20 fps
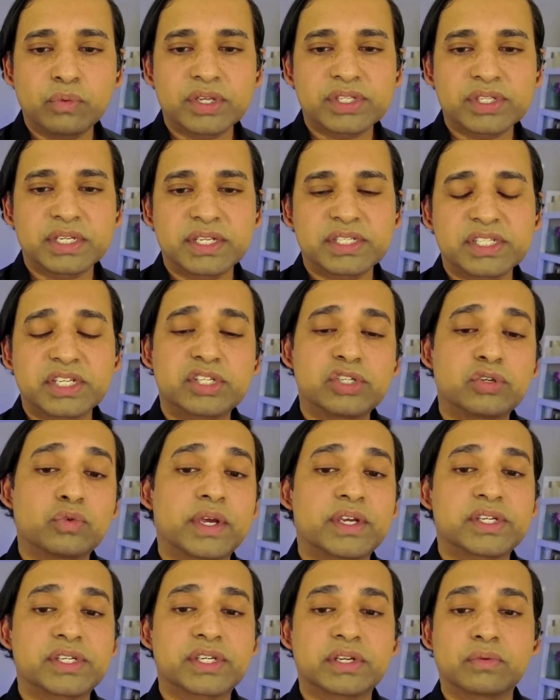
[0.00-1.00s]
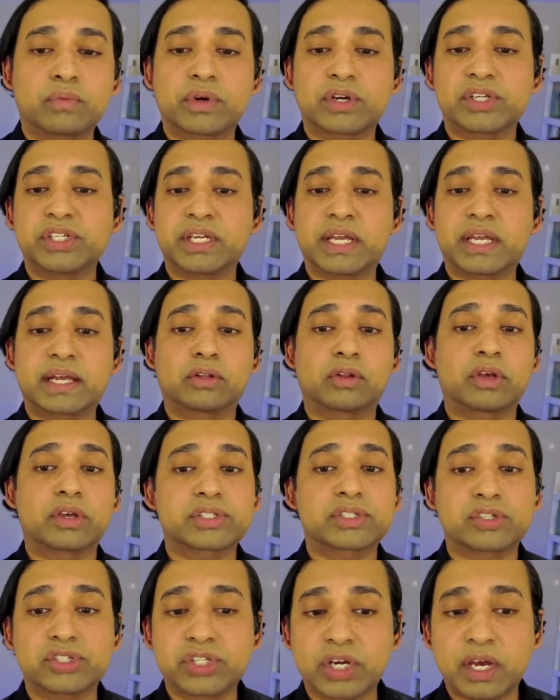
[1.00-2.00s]
she was in a situation where she
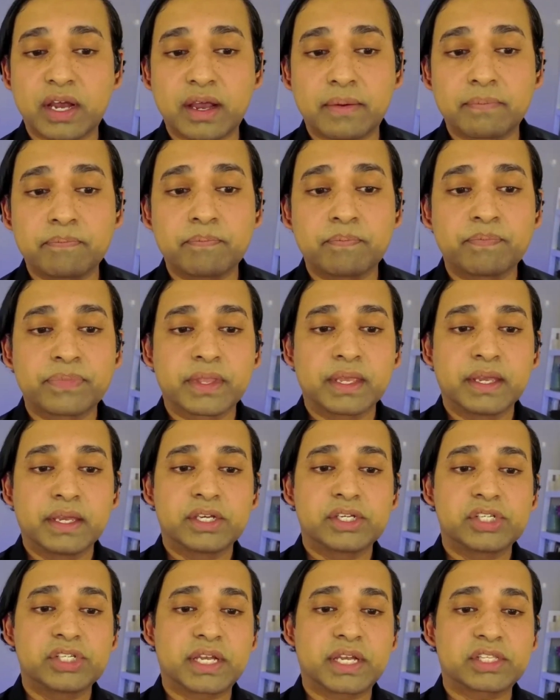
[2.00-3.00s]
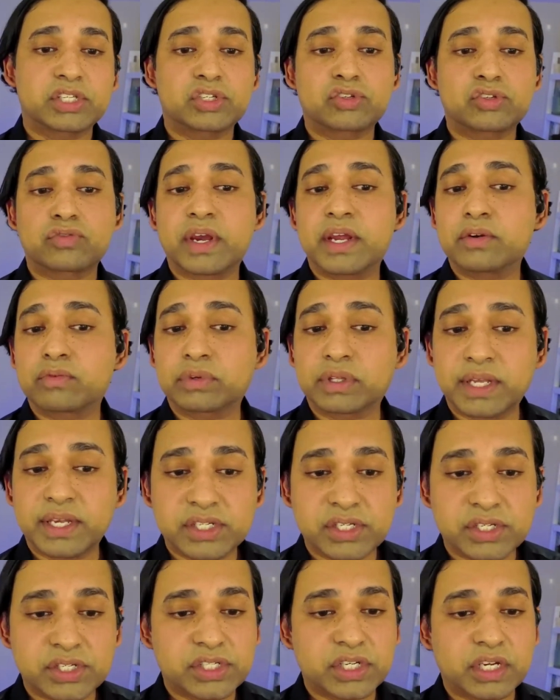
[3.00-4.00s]
had lost her job, she had
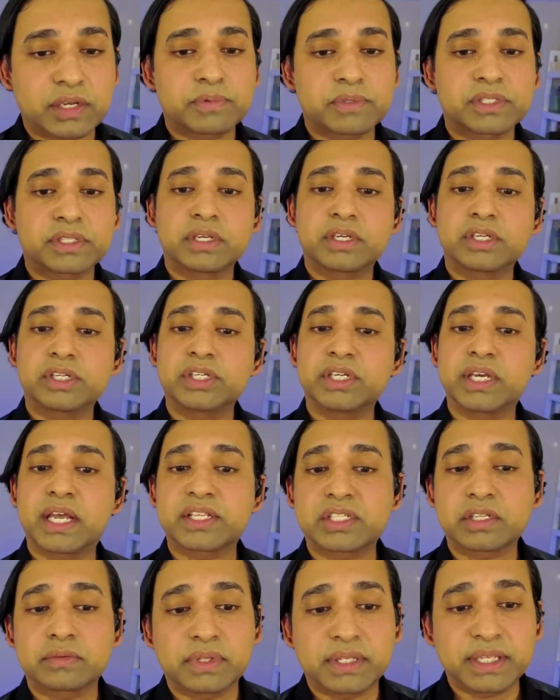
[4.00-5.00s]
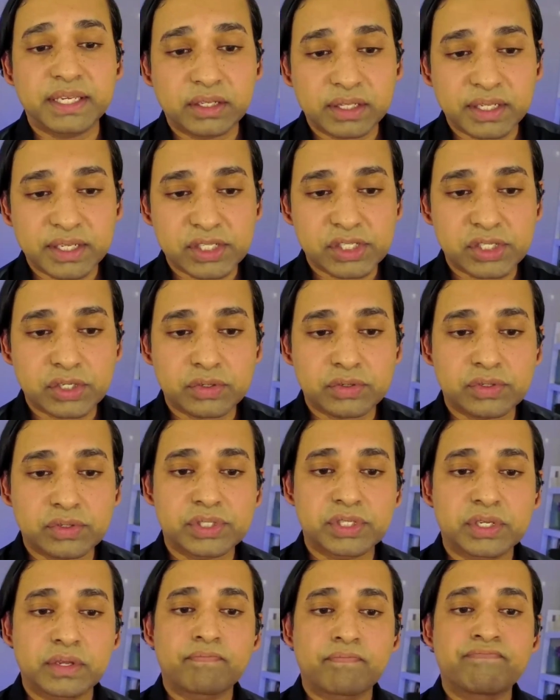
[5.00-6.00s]
strained relationships, she had some legal
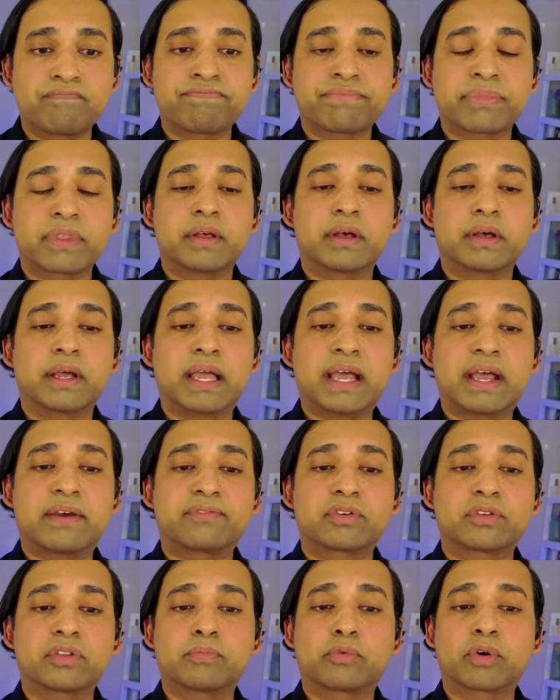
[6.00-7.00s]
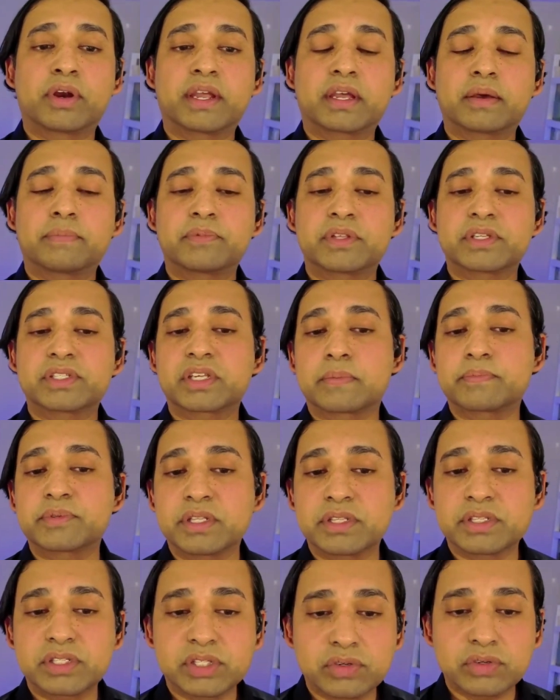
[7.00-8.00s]
issues. After the breakup, the
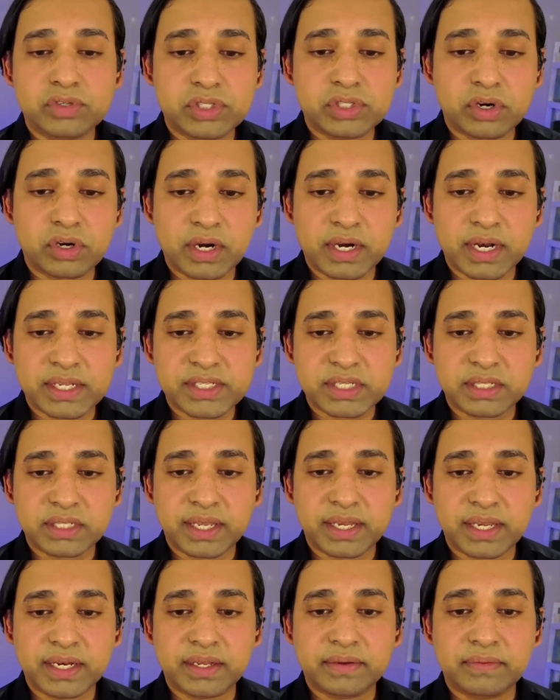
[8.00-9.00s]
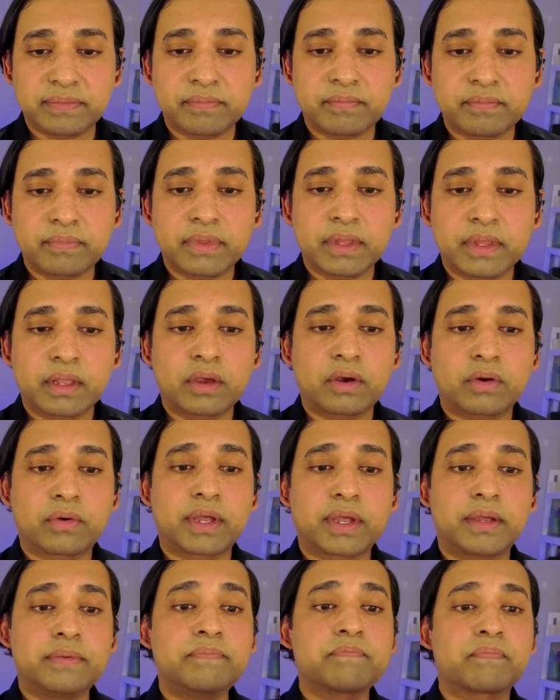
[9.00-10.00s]
substance use started escalating.
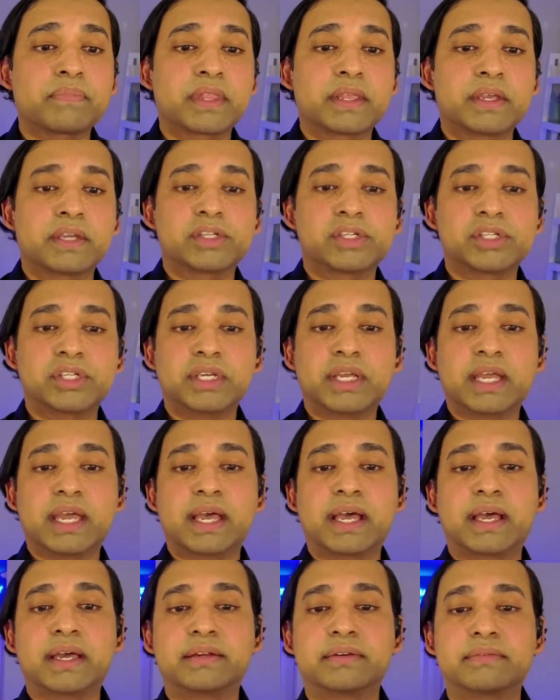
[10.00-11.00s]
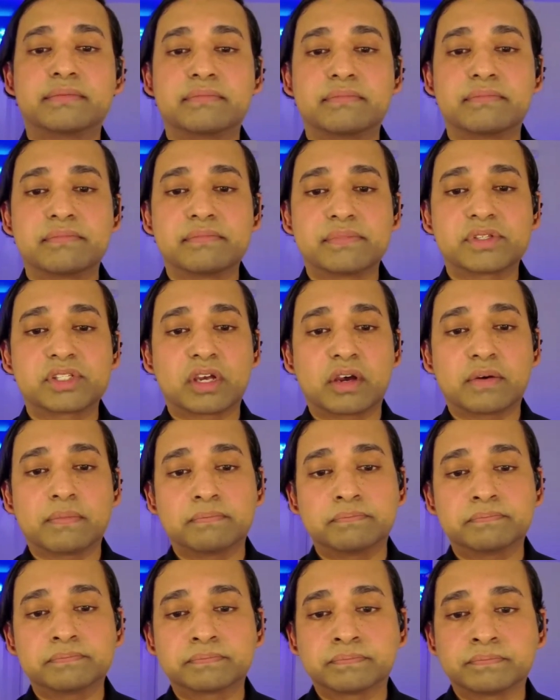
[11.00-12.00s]
Okay. She had
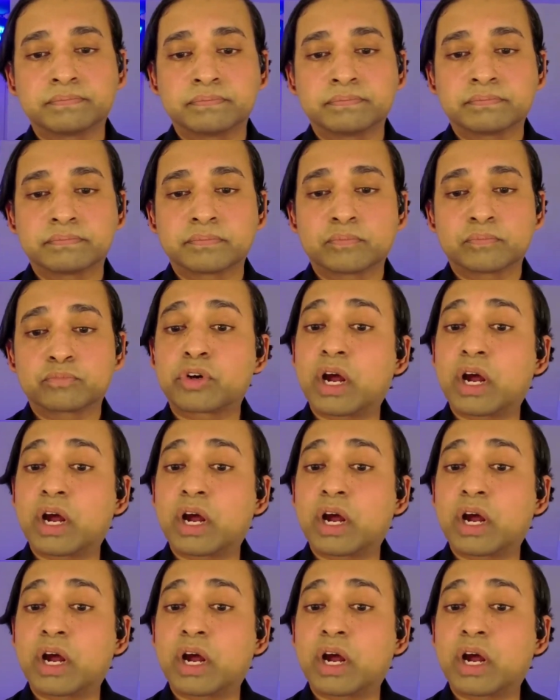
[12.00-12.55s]
some